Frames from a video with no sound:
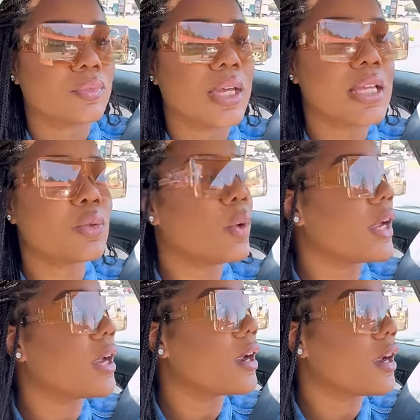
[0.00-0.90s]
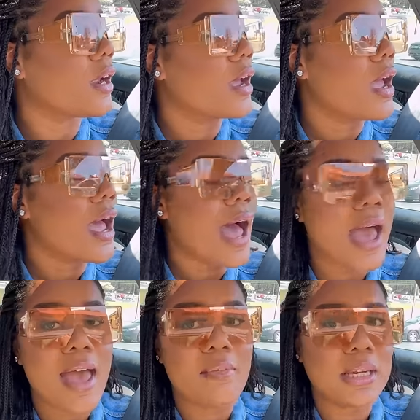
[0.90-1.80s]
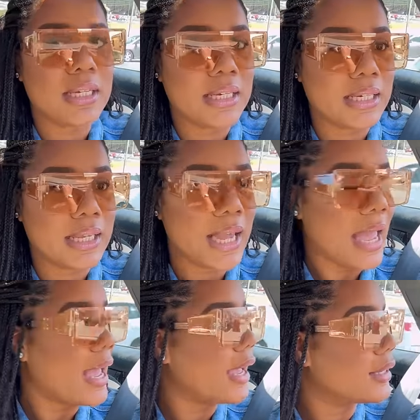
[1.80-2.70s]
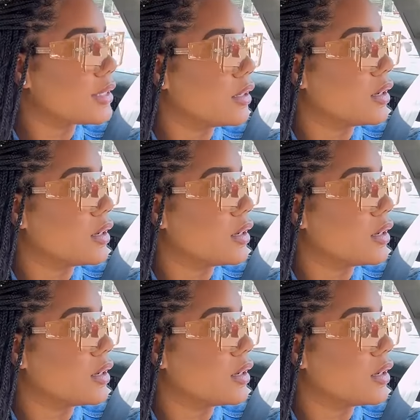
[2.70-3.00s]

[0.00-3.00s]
Guess where? I have been hinting at